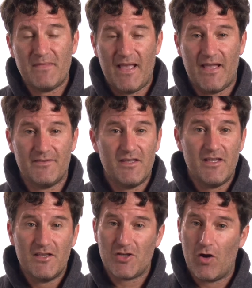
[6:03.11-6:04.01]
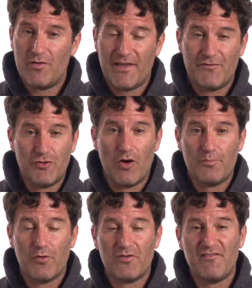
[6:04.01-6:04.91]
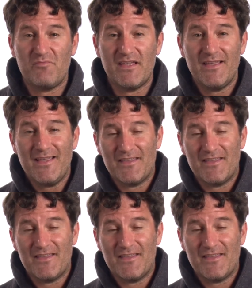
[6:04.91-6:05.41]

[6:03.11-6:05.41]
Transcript: And so if you don't believe me,